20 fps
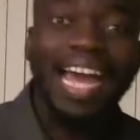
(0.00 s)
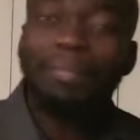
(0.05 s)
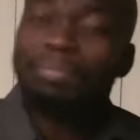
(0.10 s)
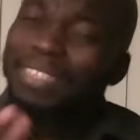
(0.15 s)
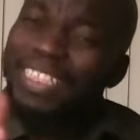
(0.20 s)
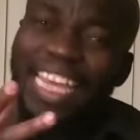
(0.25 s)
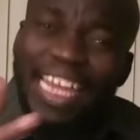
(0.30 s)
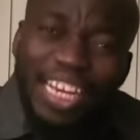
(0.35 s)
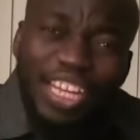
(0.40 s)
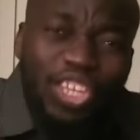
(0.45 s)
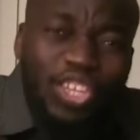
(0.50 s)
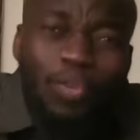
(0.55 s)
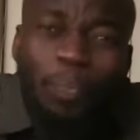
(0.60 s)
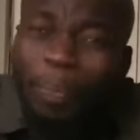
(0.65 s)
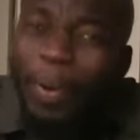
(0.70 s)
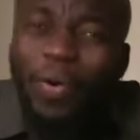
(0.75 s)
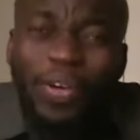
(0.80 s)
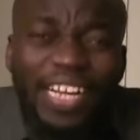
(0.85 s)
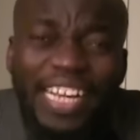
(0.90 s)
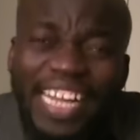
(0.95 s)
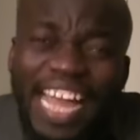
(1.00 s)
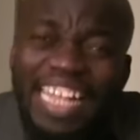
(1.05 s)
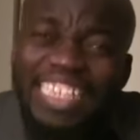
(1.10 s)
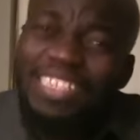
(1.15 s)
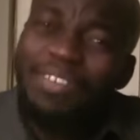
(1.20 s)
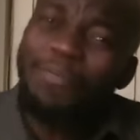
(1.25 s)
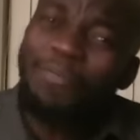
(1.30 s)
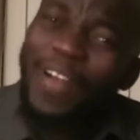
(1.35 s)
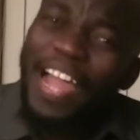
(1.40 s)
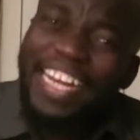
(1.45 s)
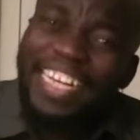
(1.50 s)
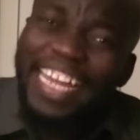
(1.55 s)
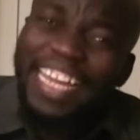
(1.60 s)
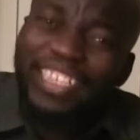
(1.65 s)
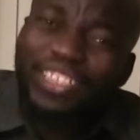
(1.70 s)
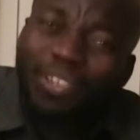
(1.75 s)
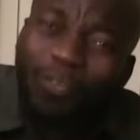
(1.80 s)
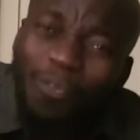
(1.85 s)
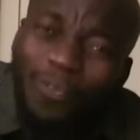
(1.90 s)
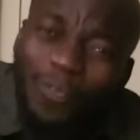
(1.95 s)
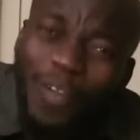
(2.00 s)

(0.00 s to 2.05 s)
I'm telling you, Boca got some financial